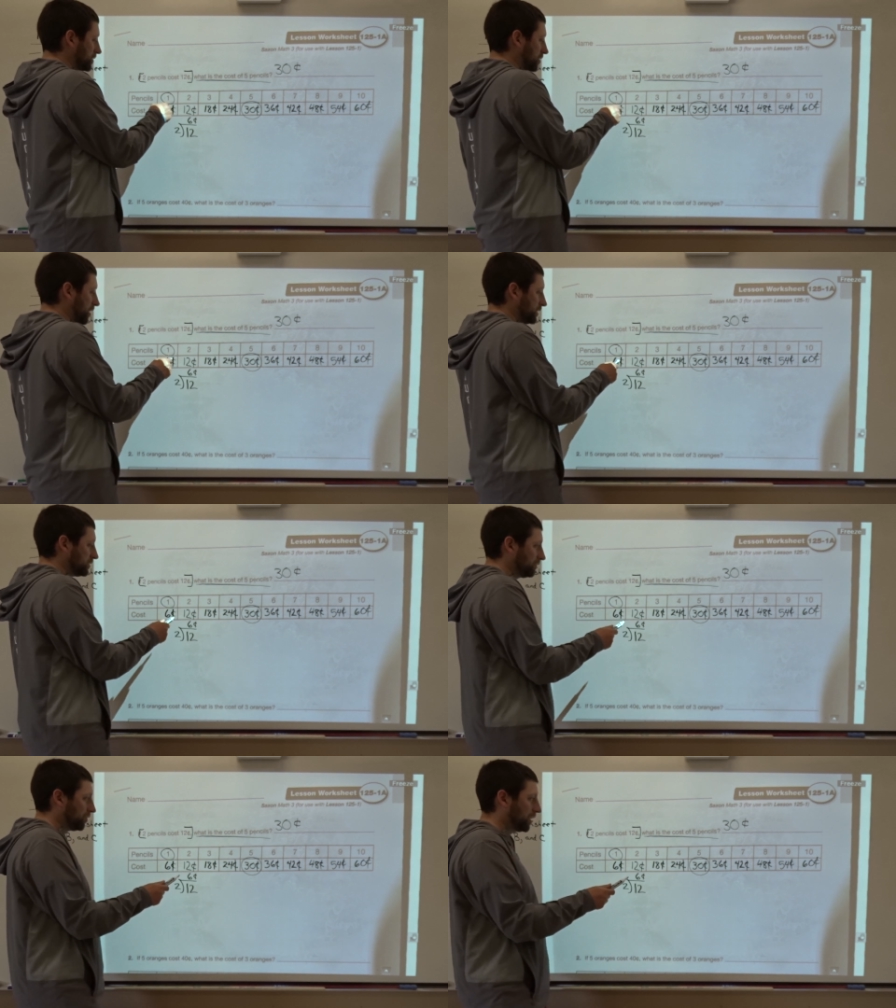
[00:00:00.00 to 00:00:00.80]
the
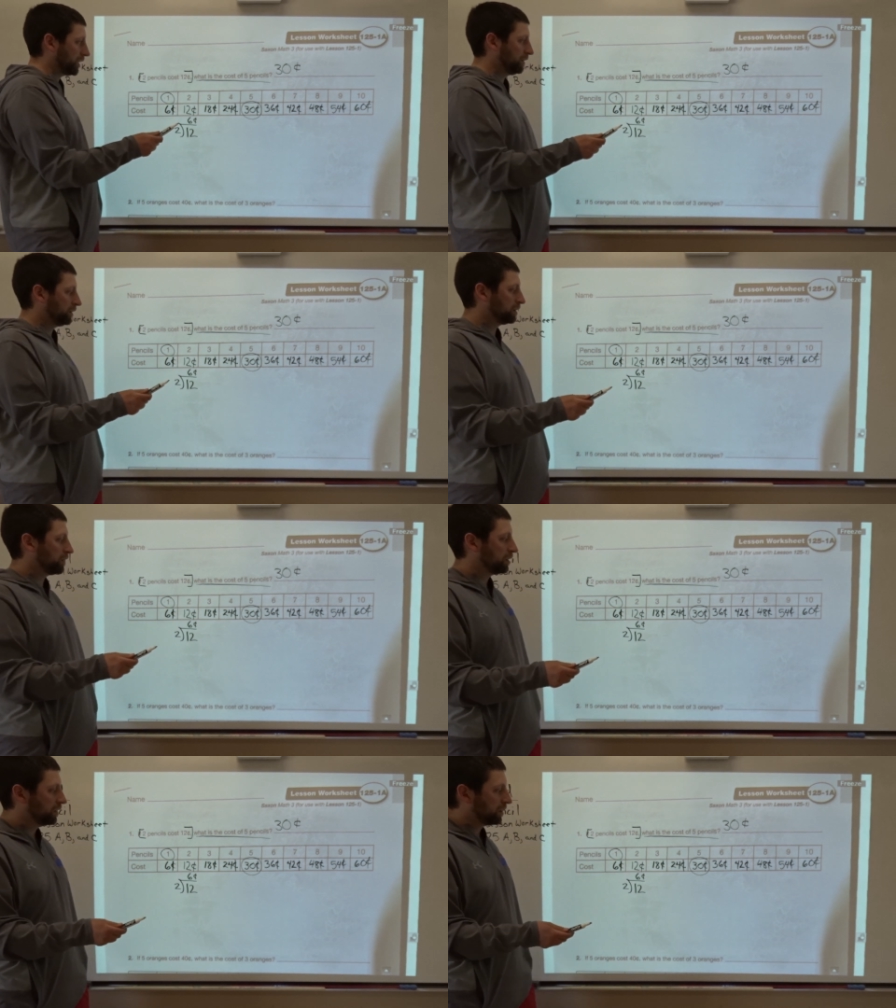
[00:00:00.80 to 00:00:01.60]
cost of 1,
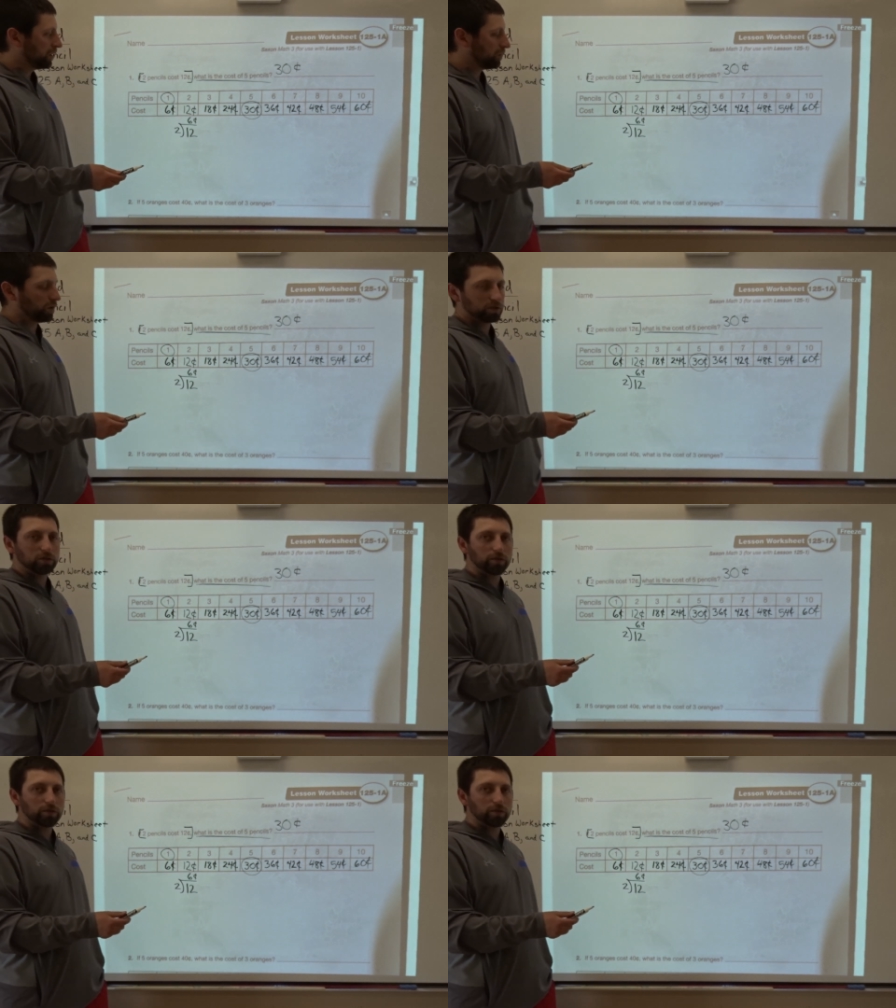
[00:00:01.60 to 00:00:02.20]
once you